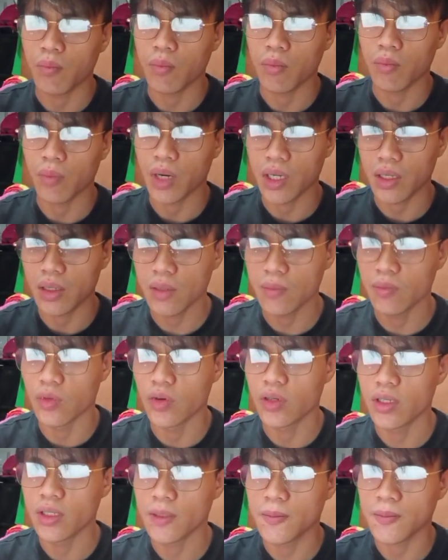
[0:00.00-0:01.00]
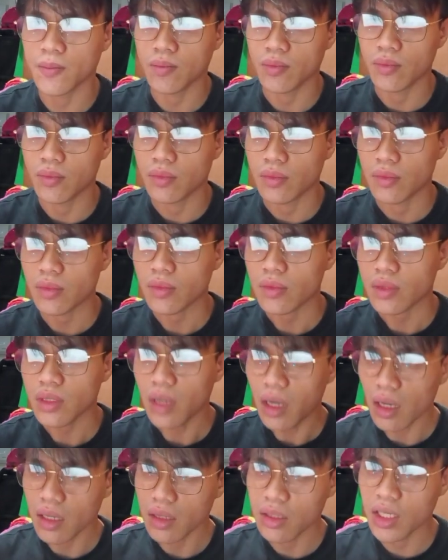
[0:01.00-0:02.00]
Furthermore,
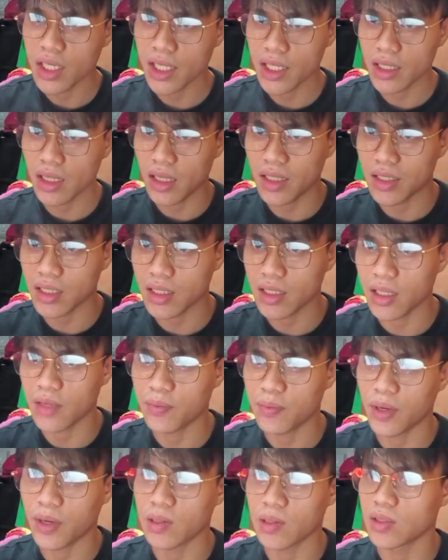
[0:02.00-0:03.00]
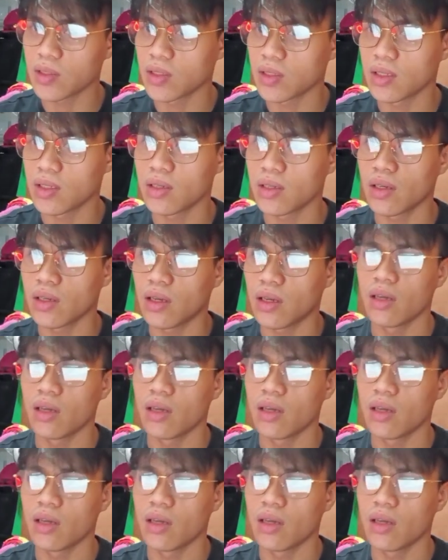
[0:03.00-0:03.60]
digital signal processing